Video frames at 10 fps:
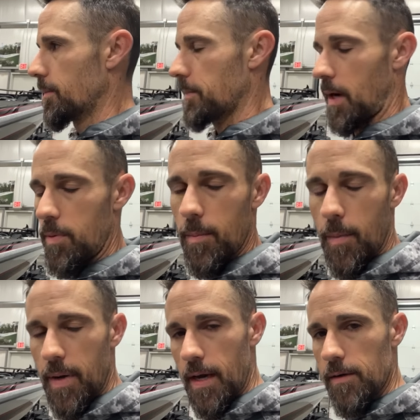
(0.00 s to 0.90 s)
Got to put my
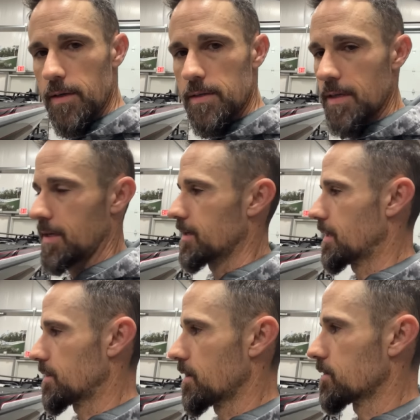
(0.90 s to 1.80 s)
batteries in,
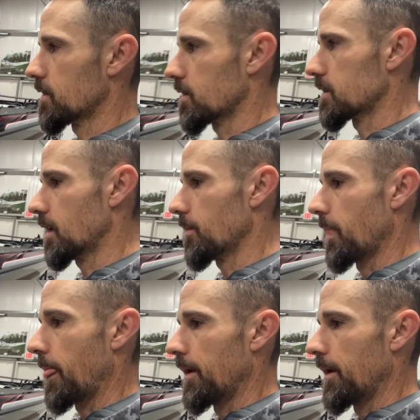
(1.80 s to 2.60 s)
get those hooked up.